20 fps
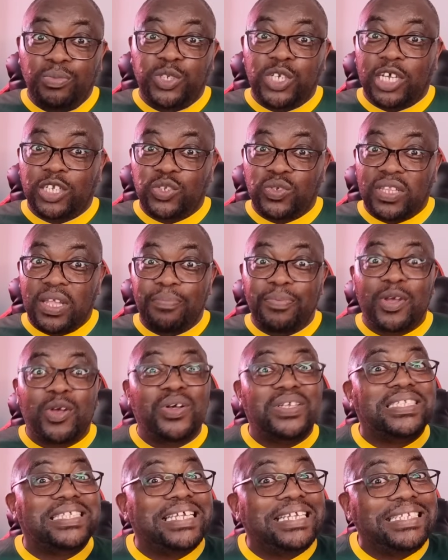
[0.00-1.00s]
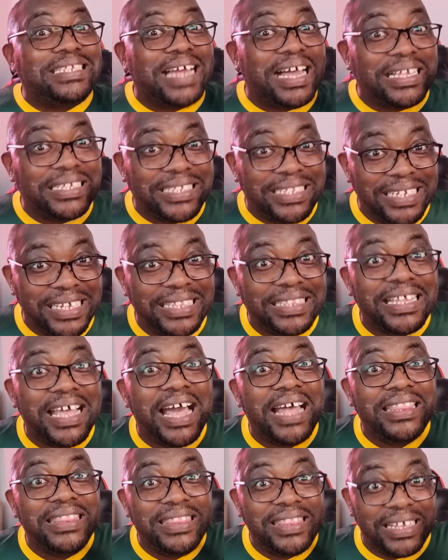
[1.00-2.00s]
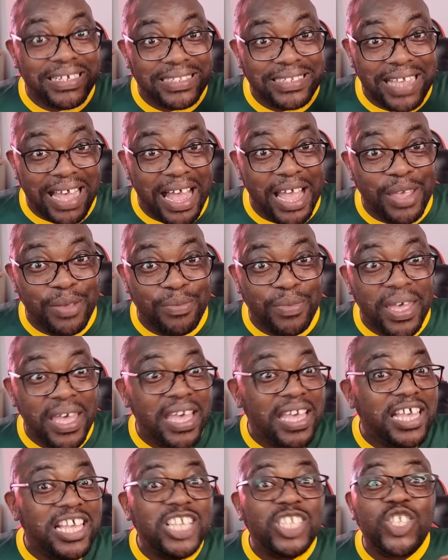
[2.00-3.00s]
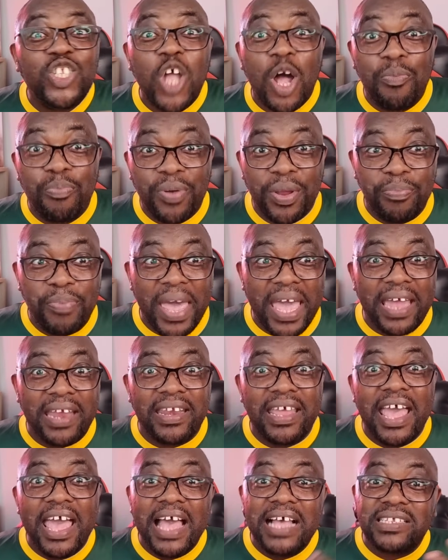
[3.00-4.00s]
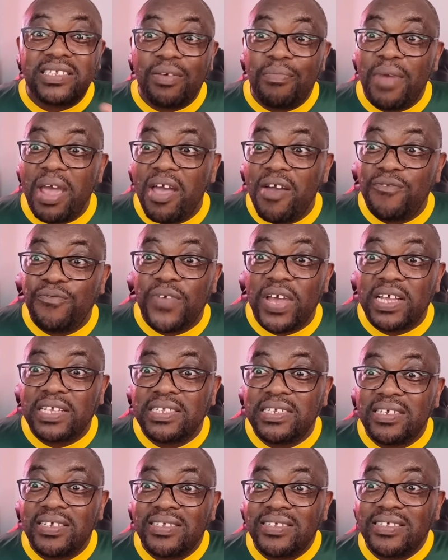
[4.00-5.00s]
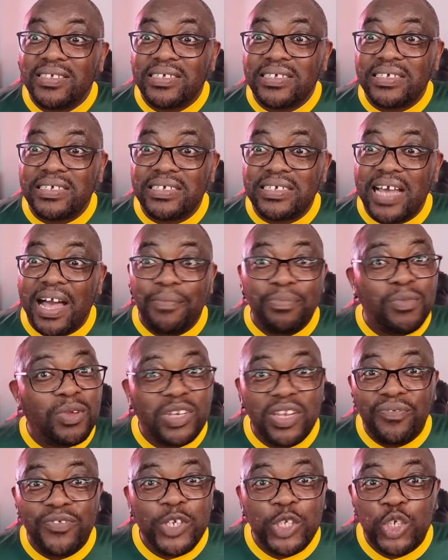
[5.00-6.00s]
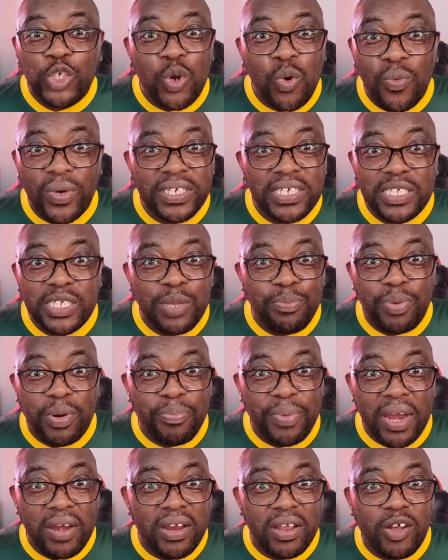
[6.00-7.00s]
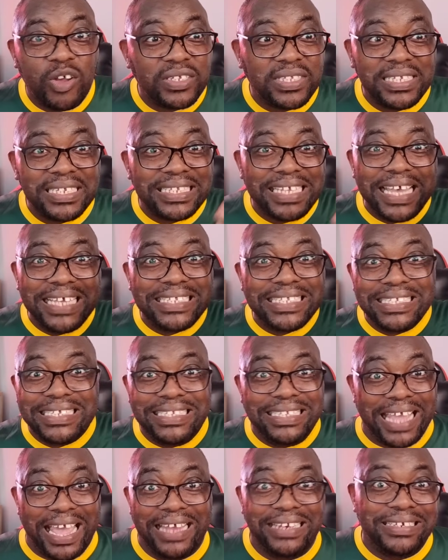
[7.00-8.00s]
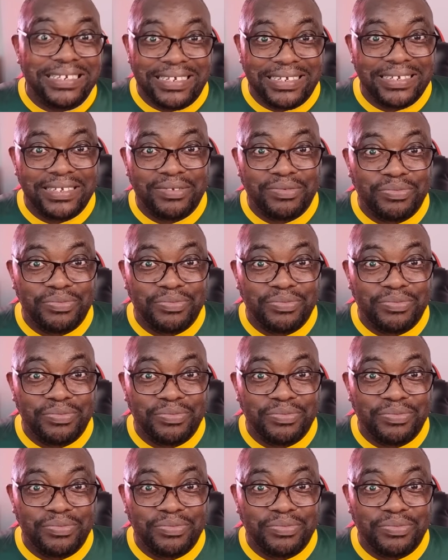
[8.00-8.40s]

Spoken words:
object to that, because he does need the time. He's not prepared. As a matter of fact, I'm not even sure what is he preparing, because this case is dead.